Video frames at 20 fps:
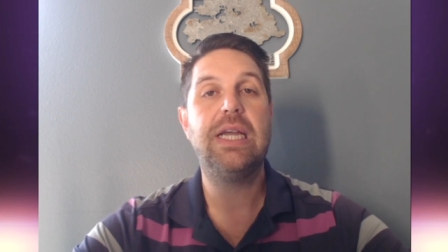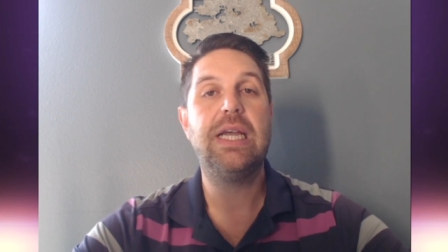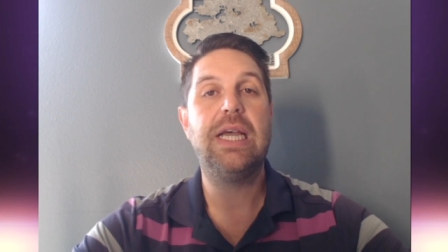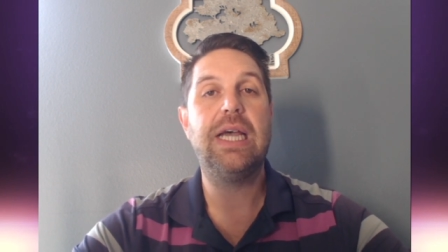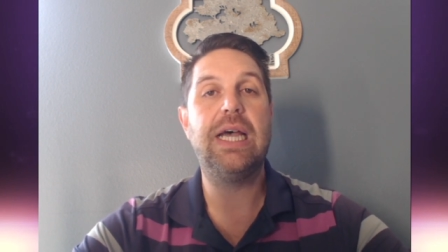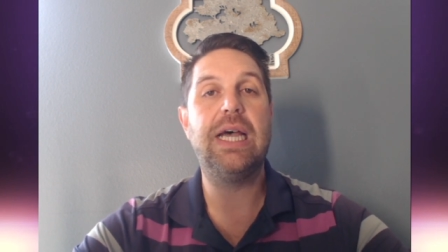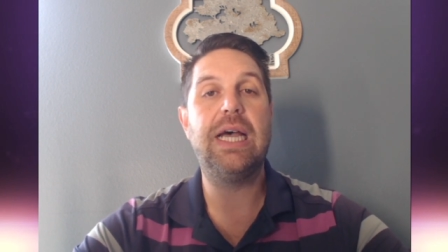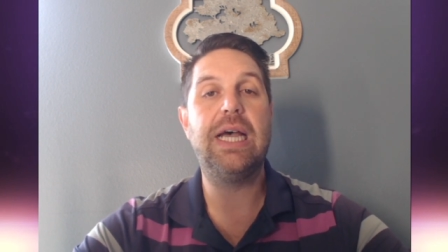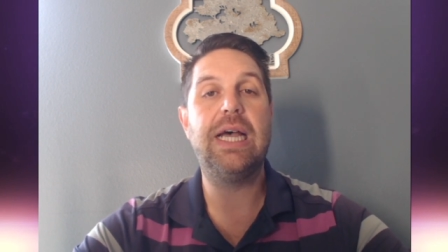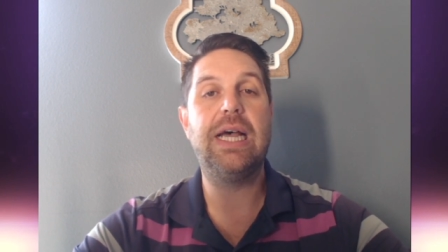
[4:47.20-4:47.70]

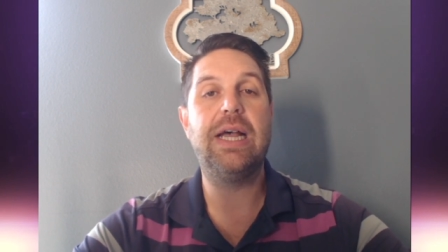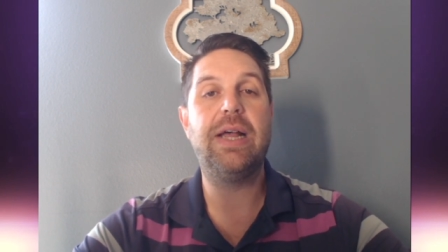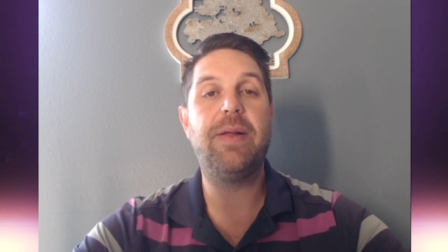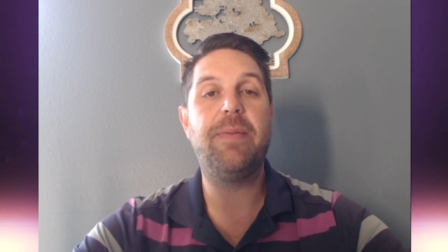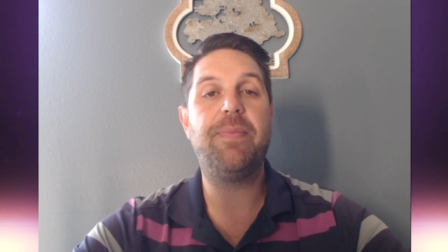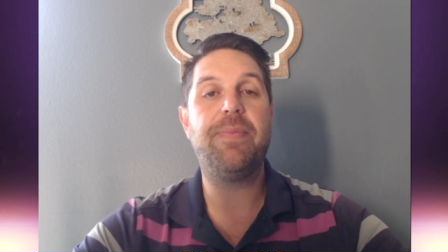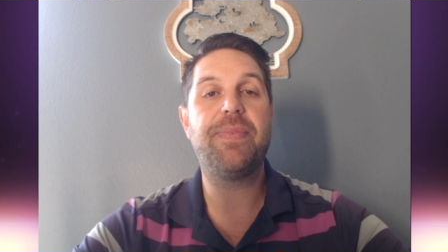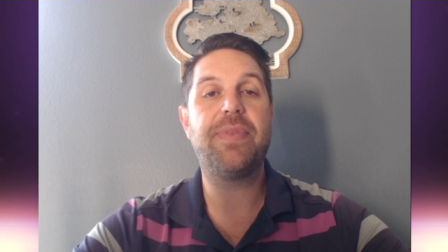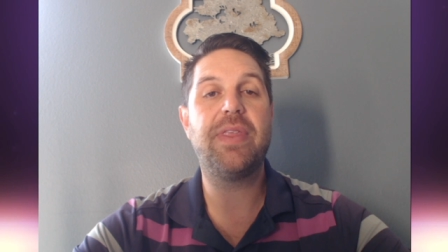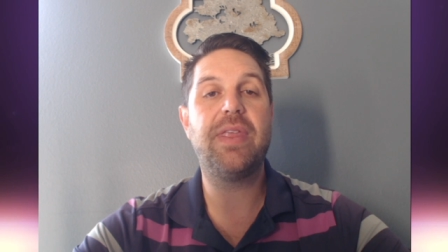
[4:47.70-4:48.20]

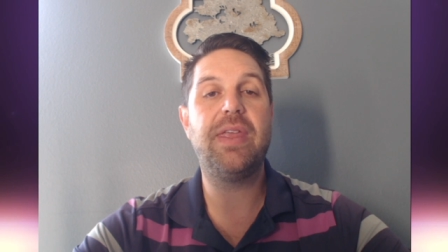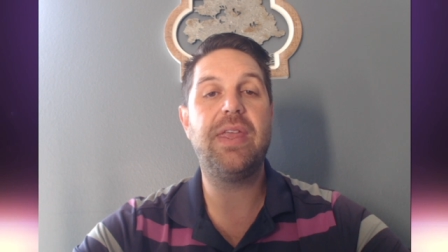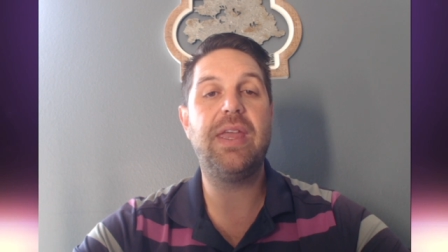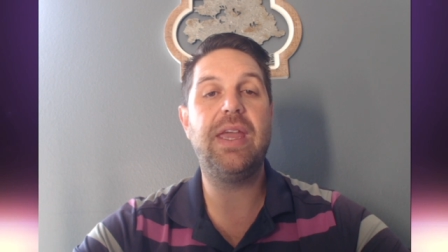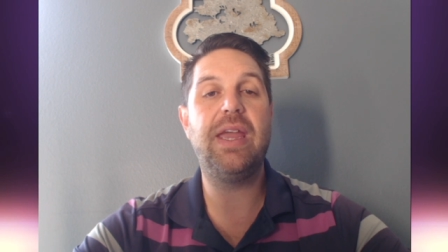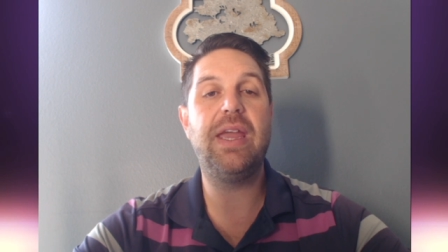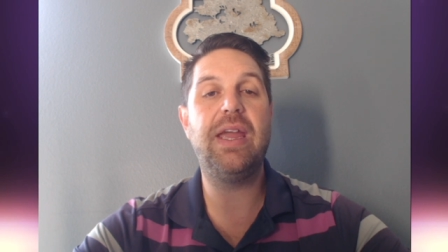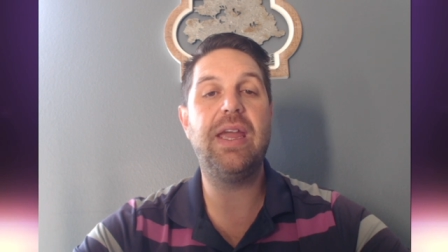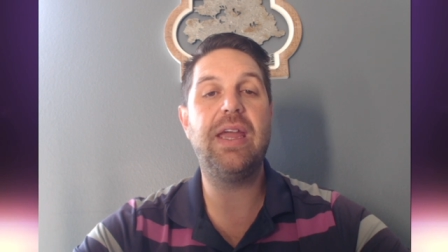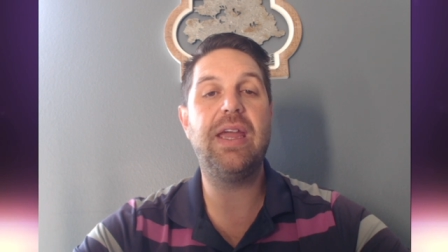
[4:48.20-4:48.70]
and
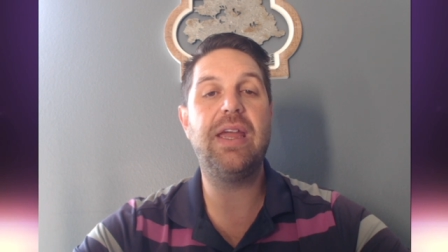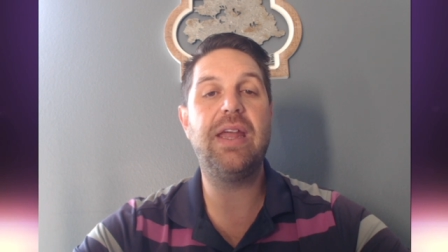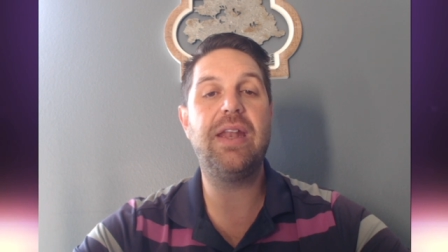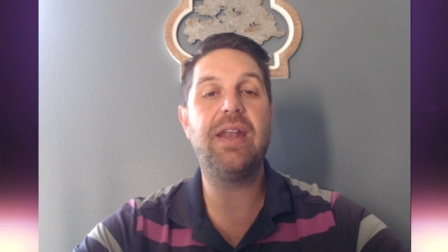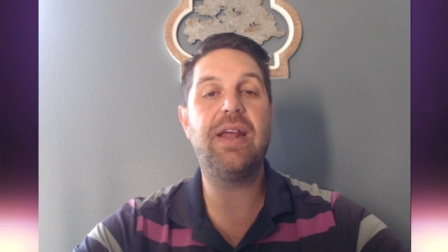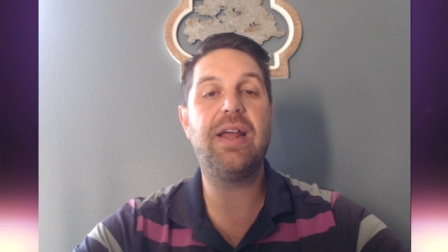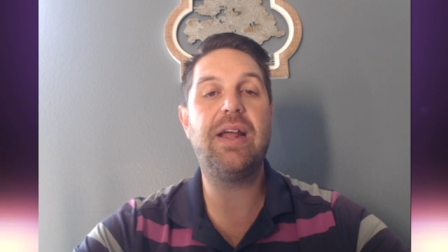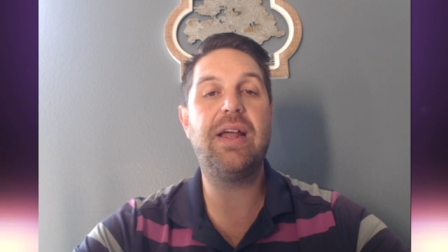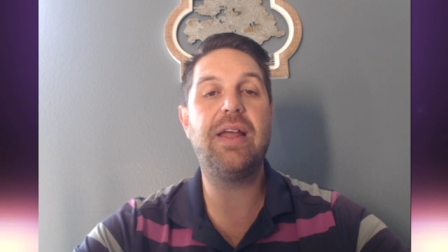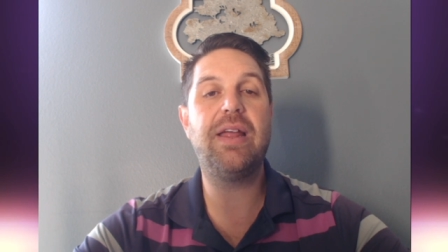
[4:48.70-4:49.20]

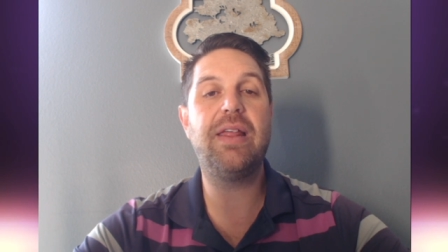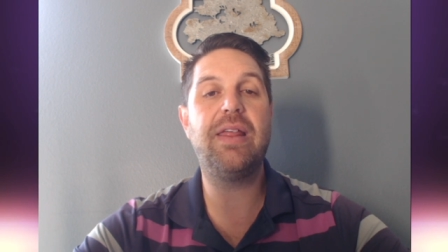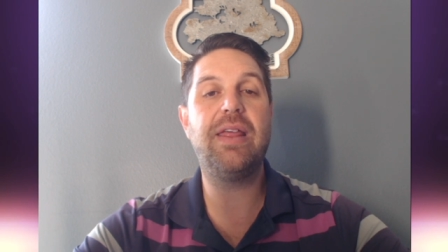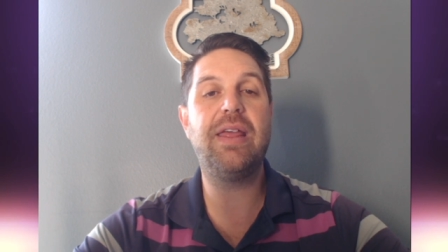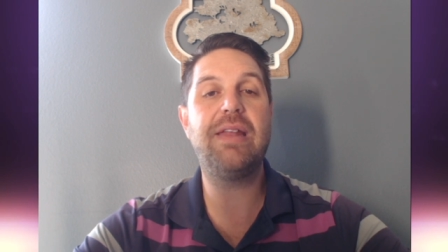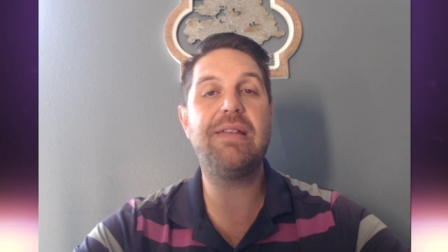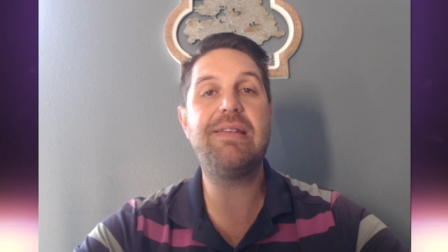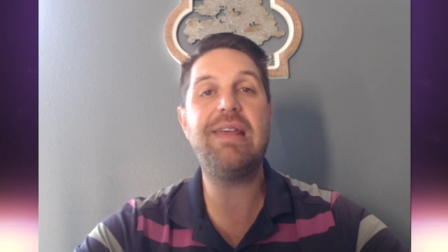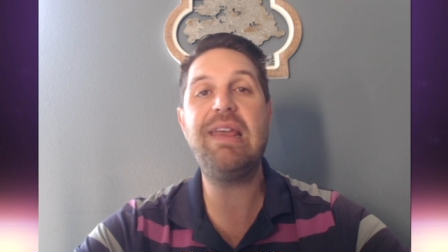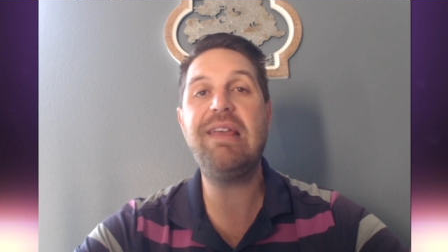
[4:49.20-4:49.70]

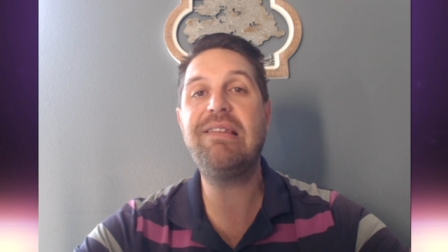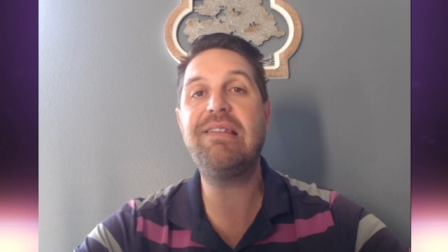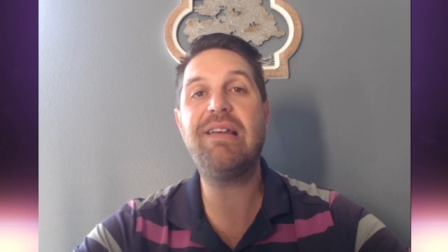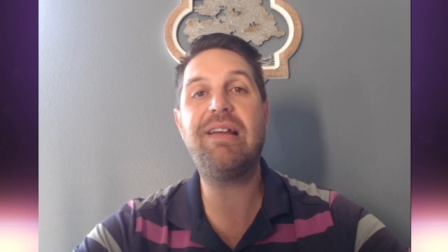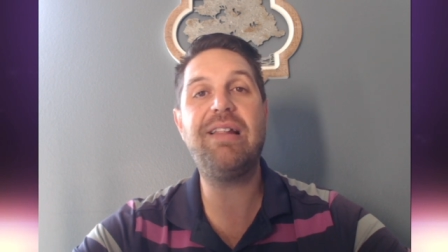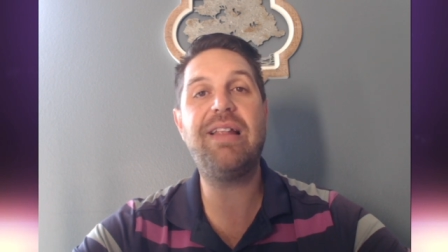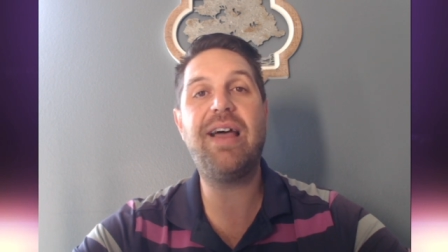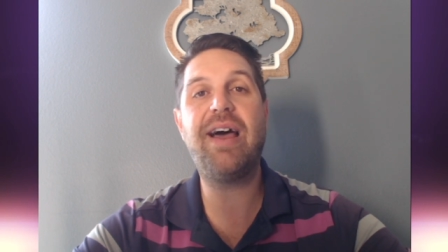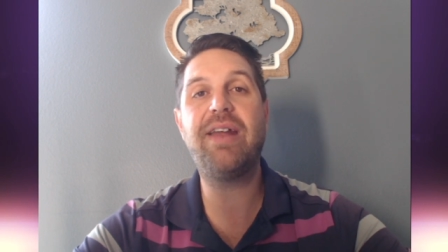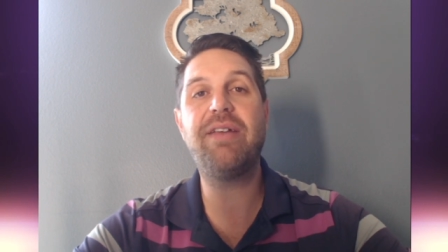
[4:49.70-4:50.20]
it takes a
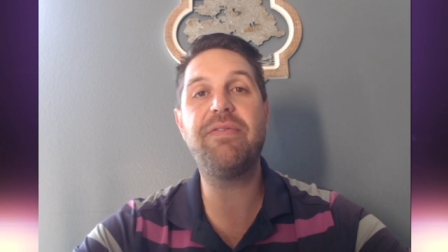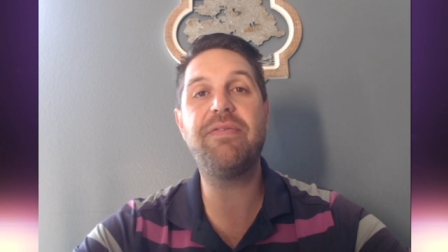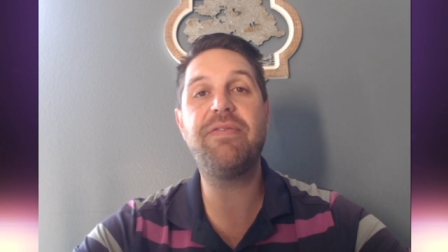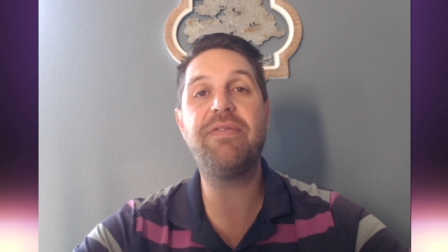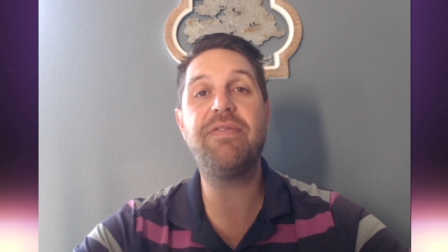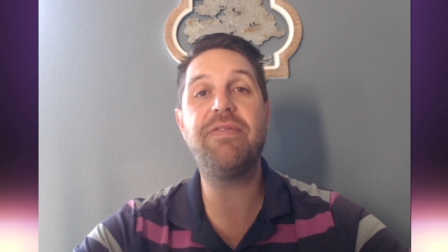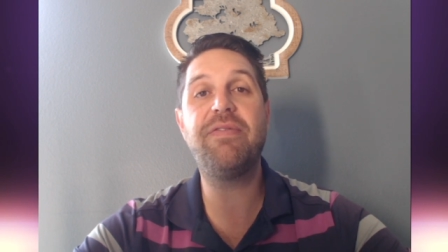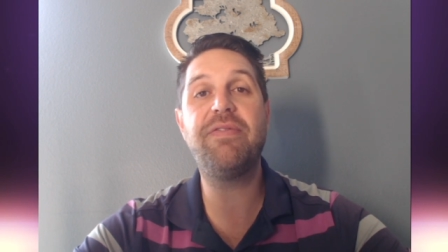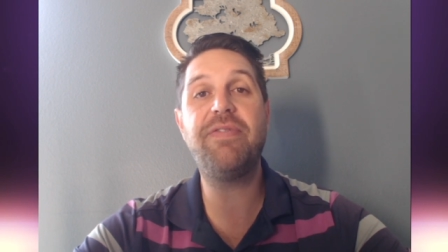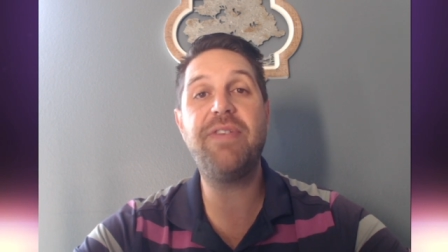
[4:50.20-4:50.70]
lot of
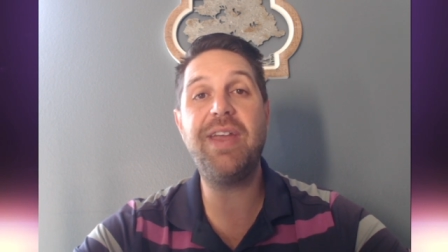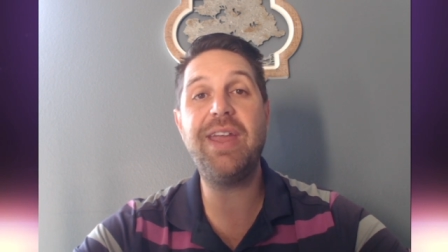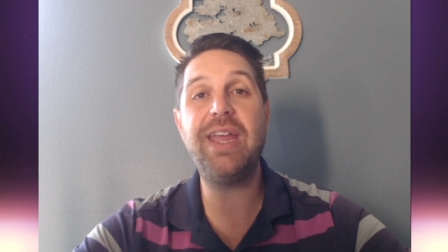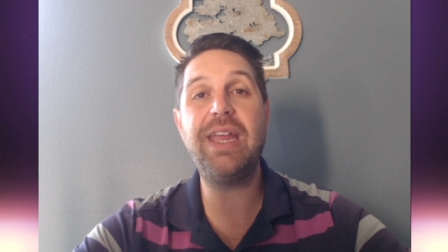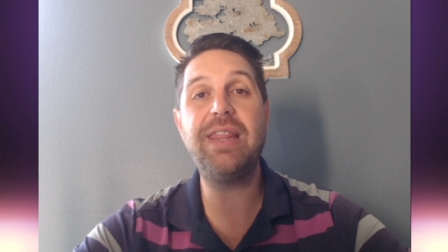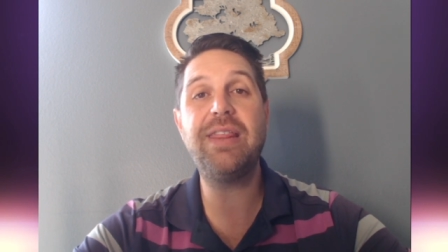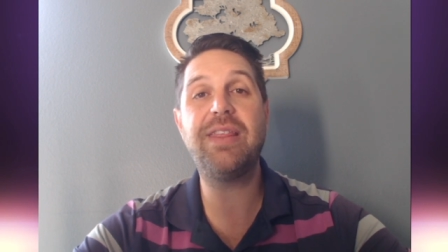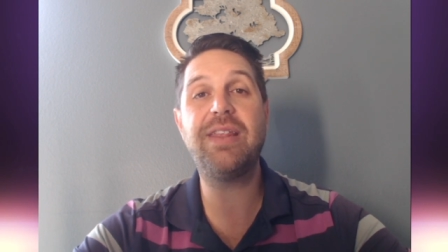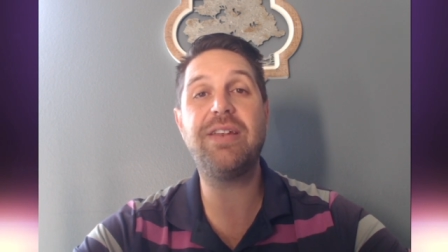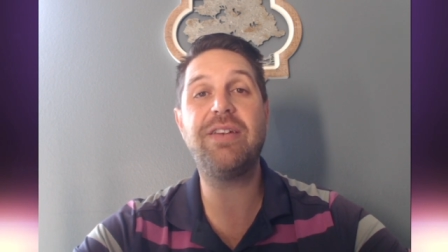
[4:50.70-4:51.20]

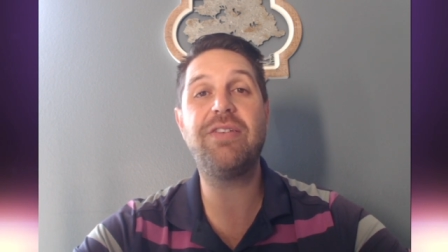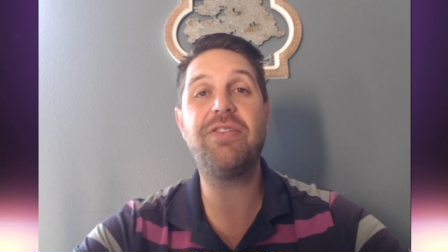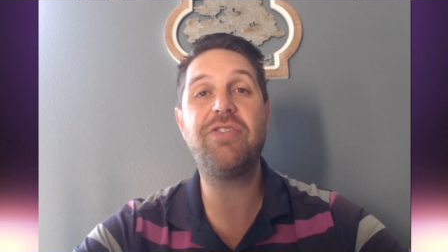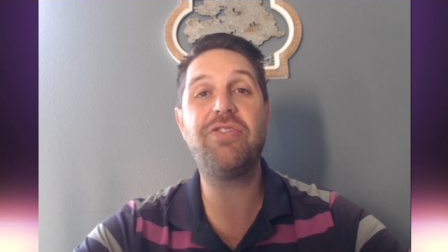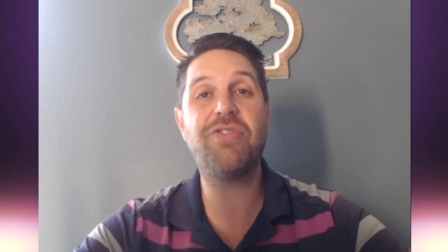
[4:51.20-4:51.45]
faith and